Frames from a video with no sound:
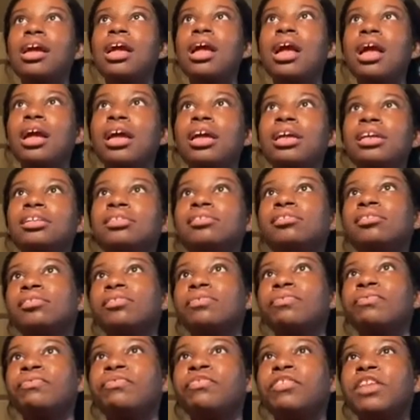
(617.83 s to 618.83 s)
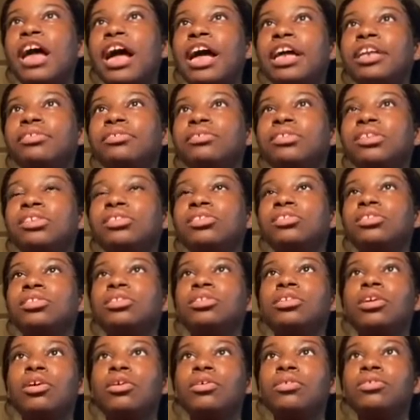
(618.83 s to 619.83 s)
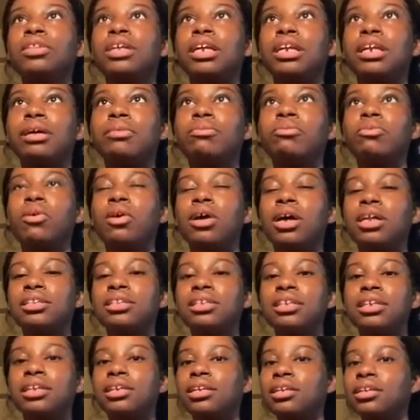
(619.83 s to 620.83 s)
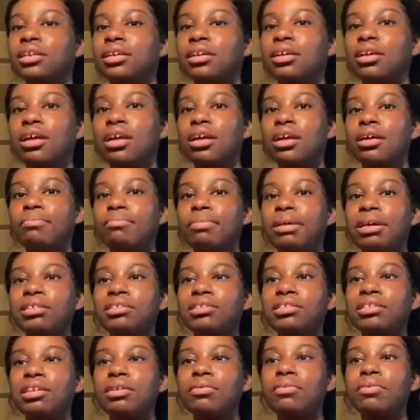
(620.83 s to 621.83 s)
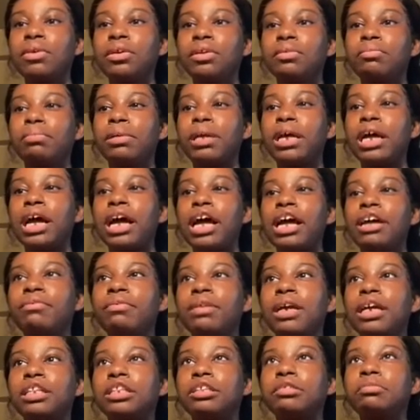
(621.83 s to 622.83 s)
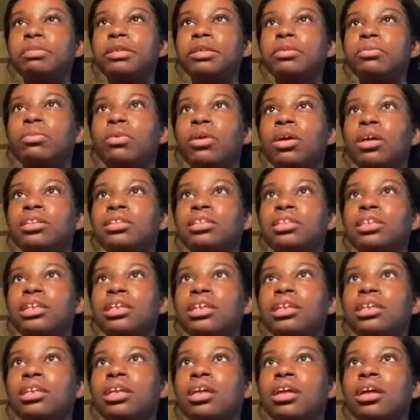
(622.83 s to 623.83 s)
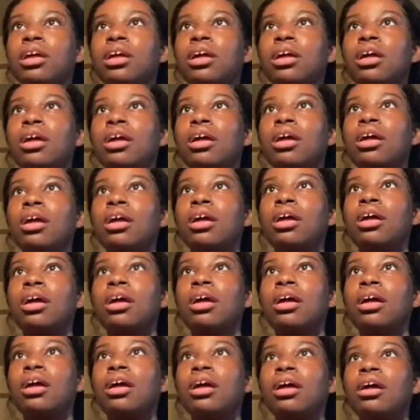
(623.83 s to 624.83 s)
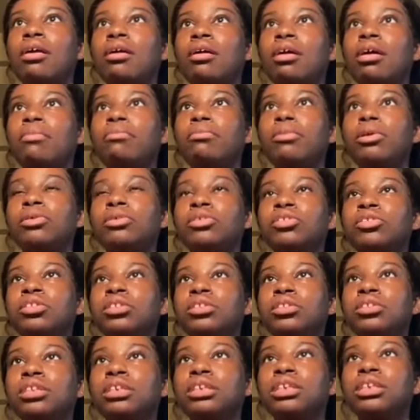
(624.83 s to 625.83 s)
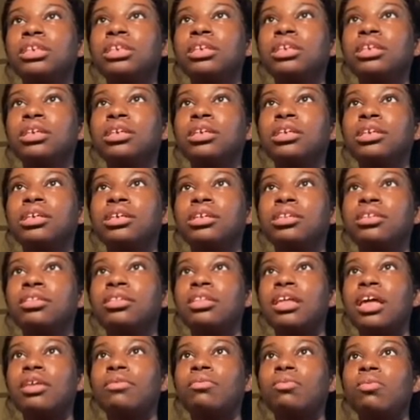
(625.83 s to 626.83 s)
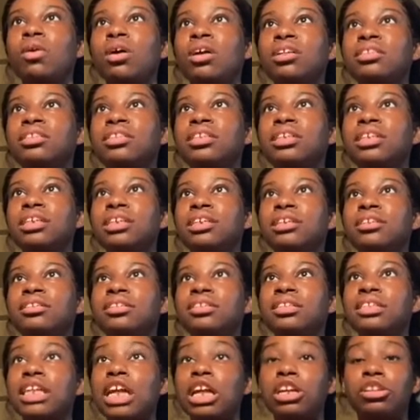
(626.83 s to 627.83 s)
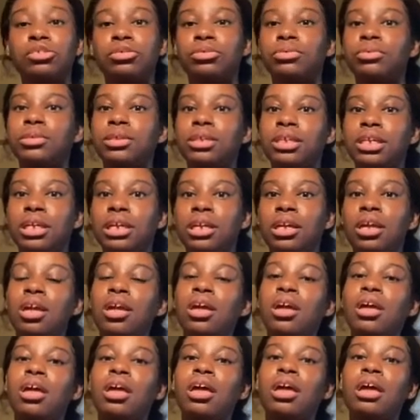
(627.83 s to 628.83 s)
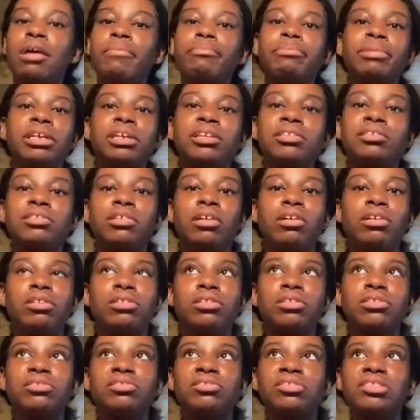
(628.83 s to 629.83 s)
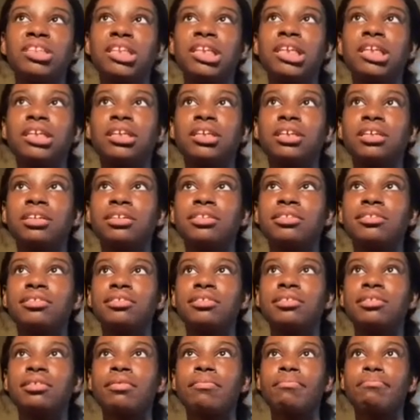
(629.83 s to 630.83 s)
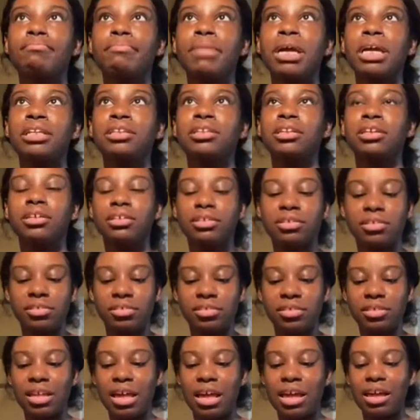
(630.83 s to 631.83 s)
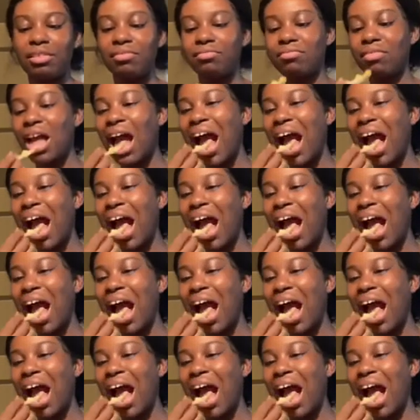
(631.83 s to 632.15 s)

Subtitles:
it's flattering to know that I'm wanted by someone, but I'd rather be wanted emotionally than wanted sexually. Because all they're seeing is my looks. And